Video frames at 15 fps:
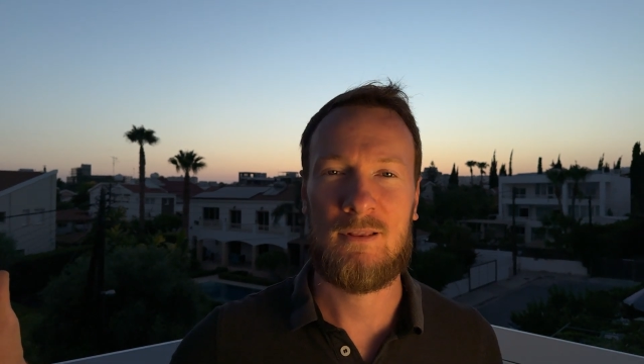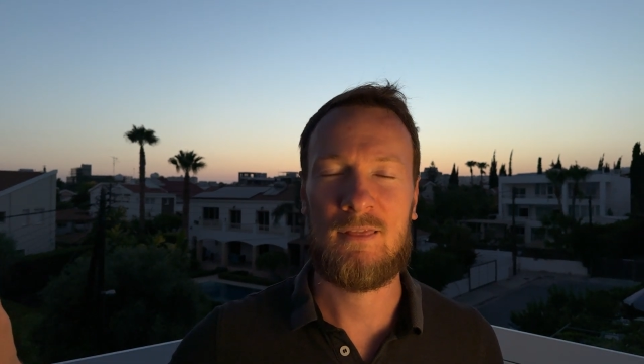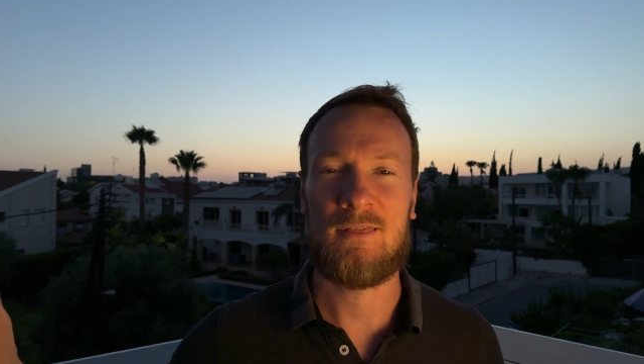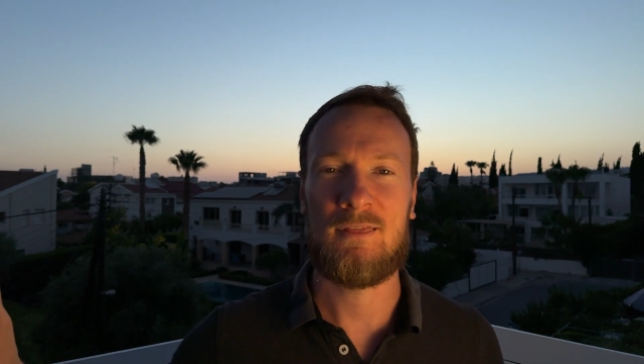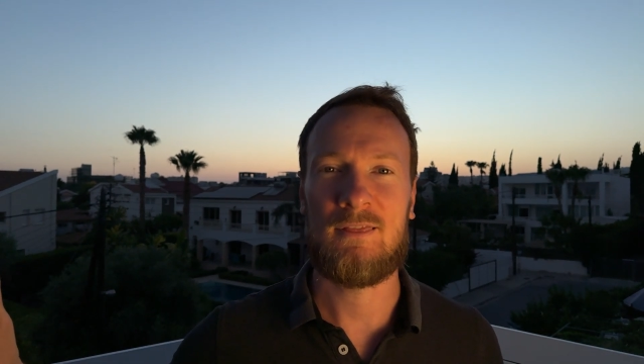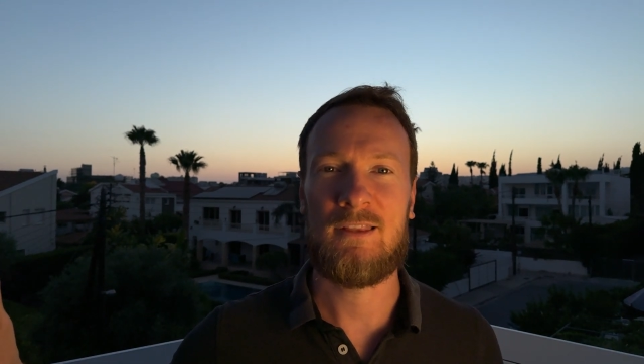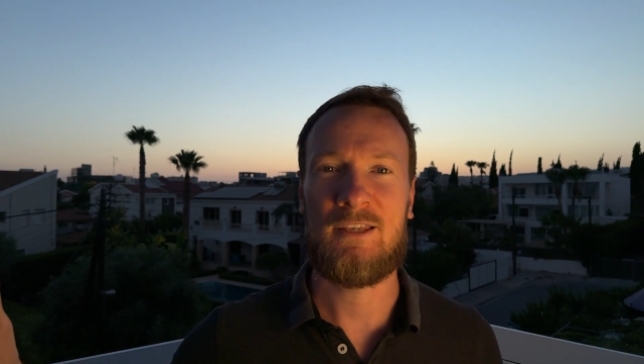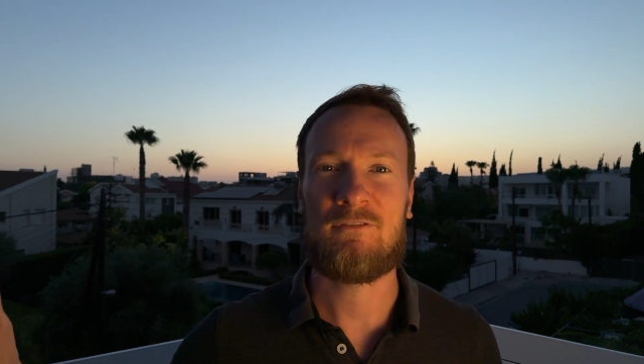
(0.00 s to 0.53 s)

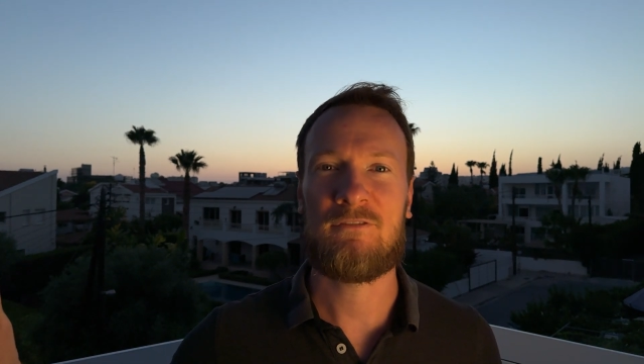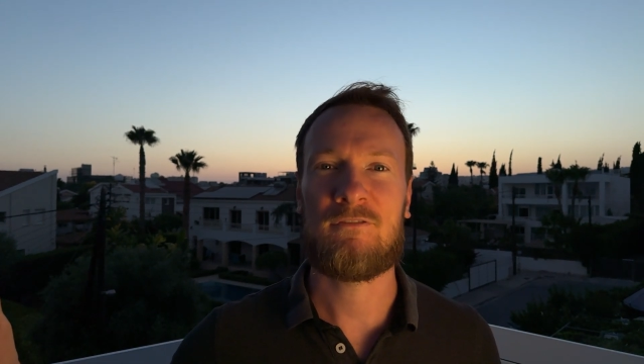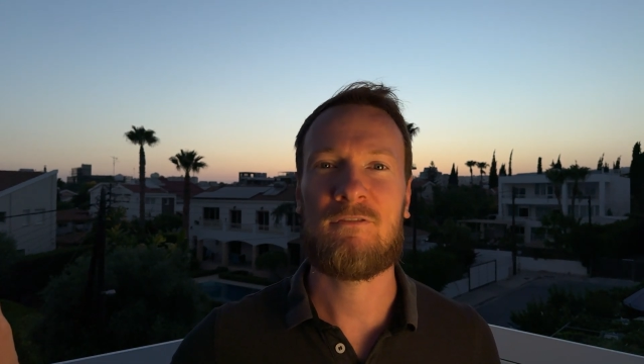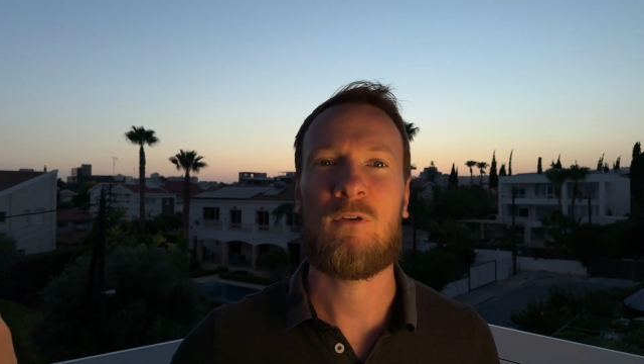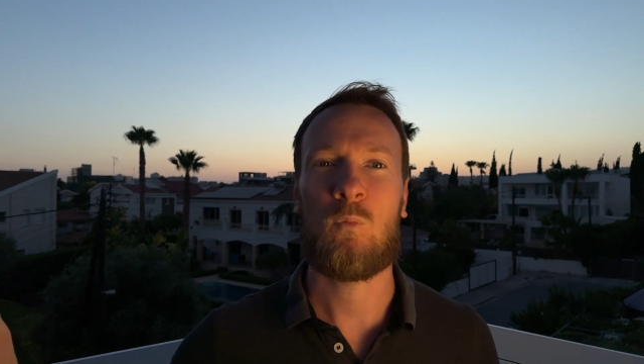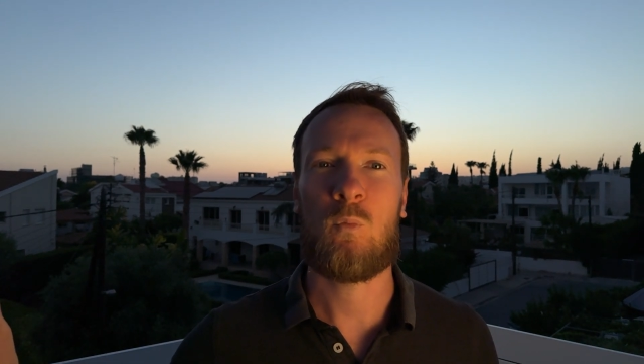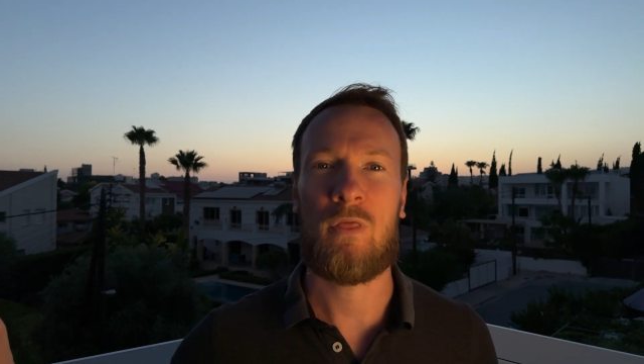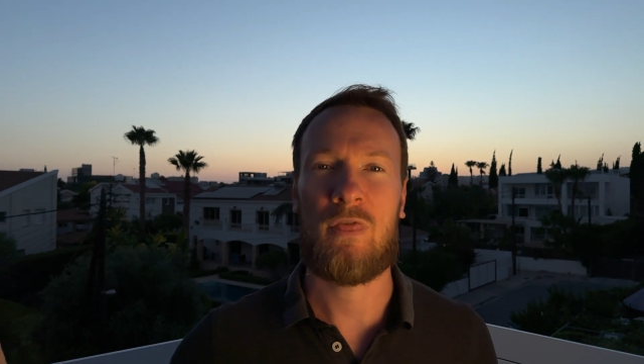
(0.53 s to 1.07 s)
live
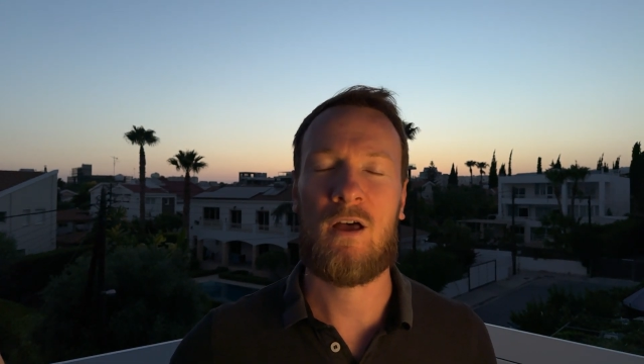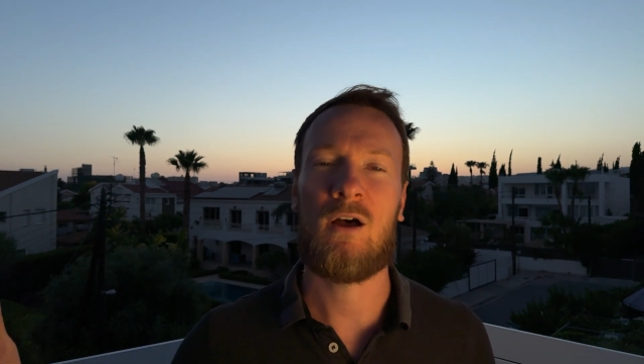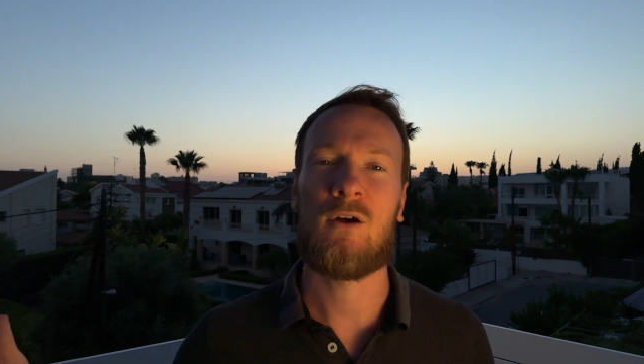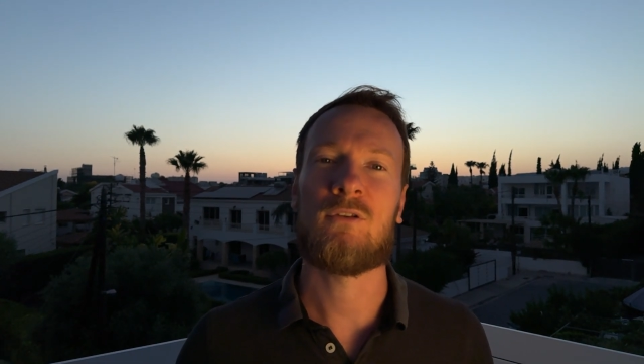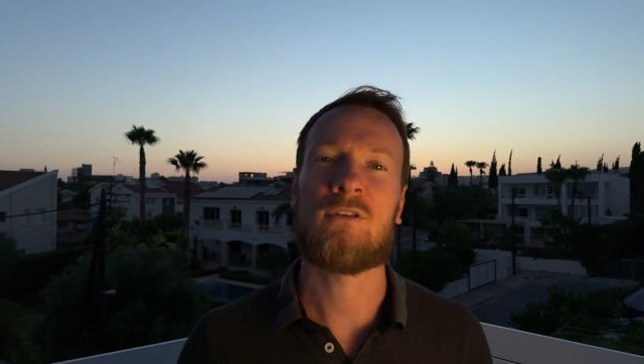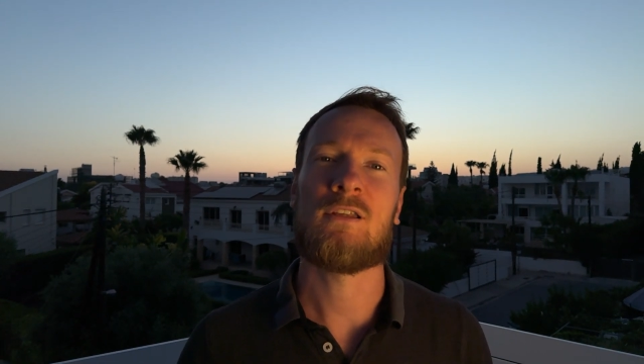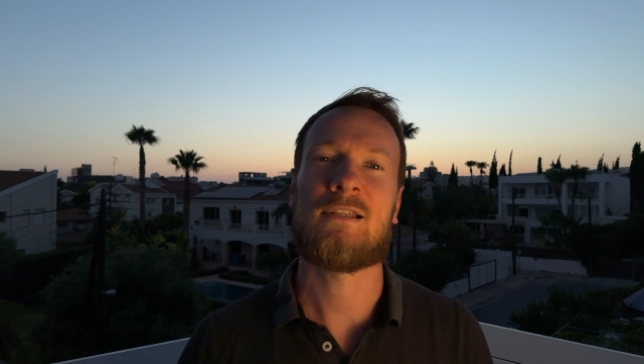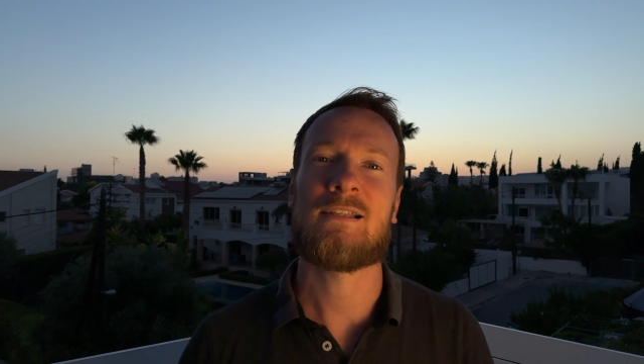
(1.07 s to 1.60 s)

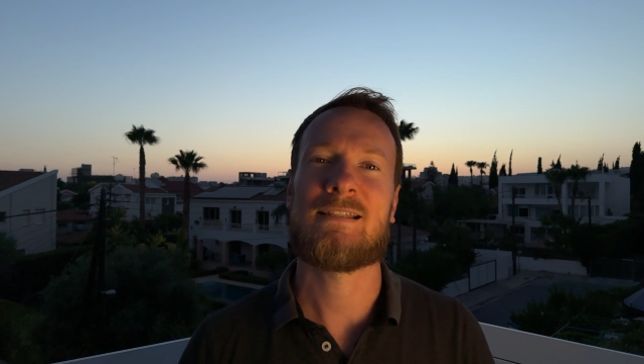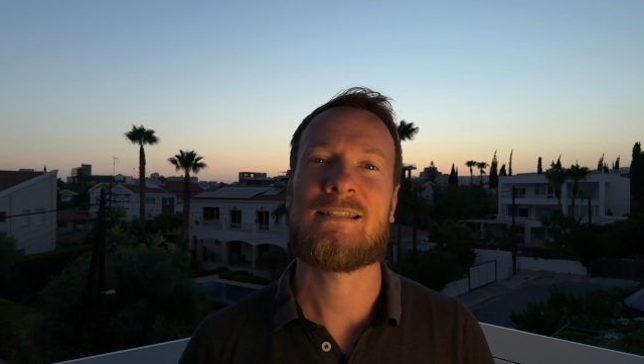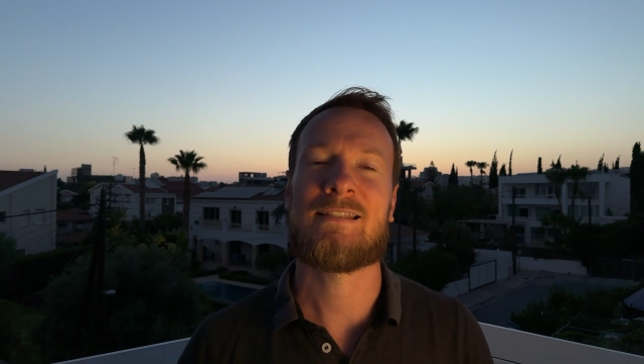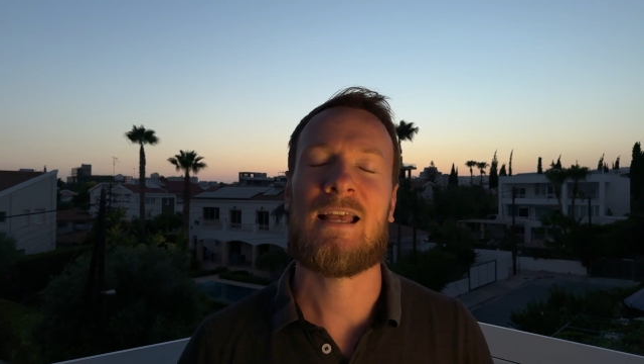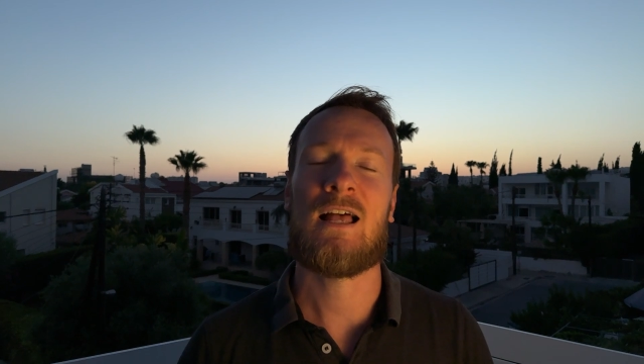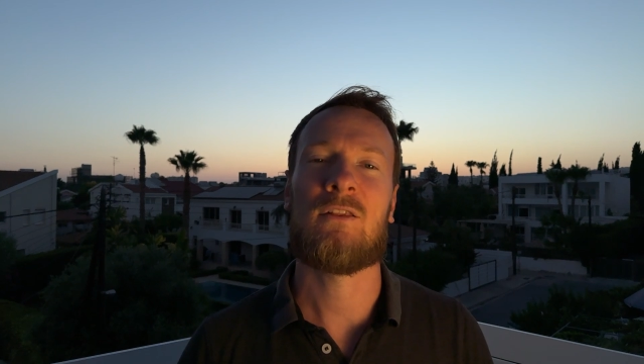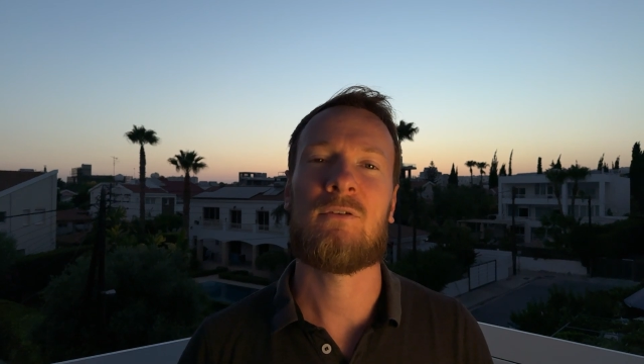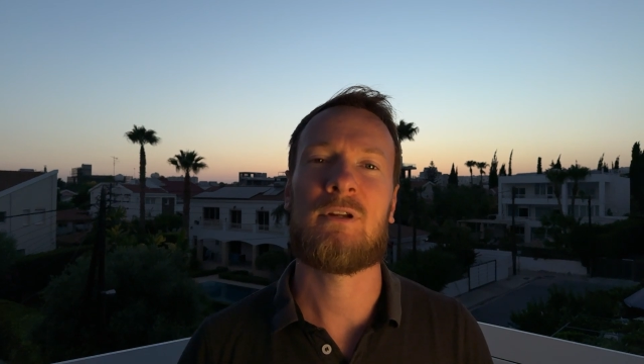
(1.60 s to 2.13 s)
without
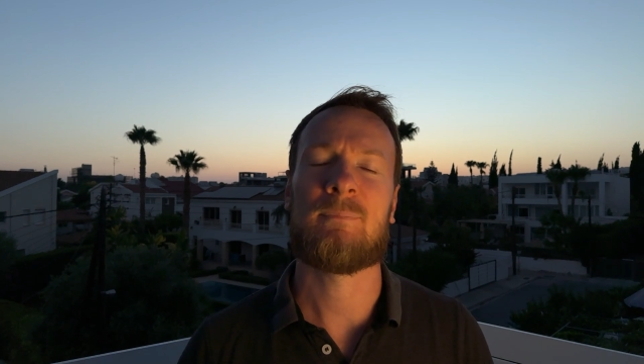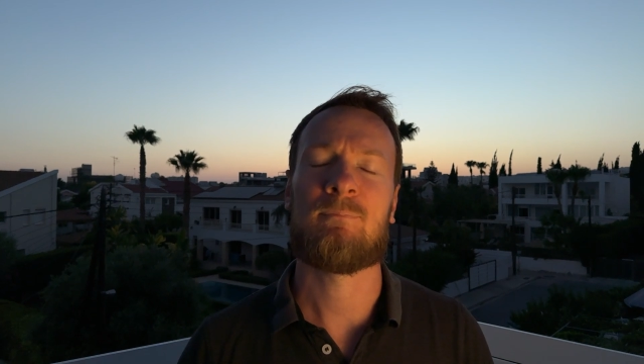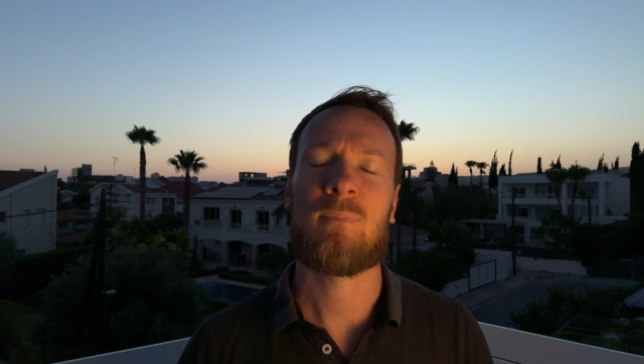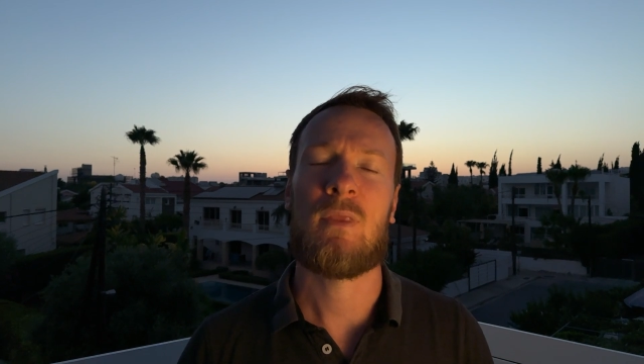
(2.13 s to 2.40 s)
salary.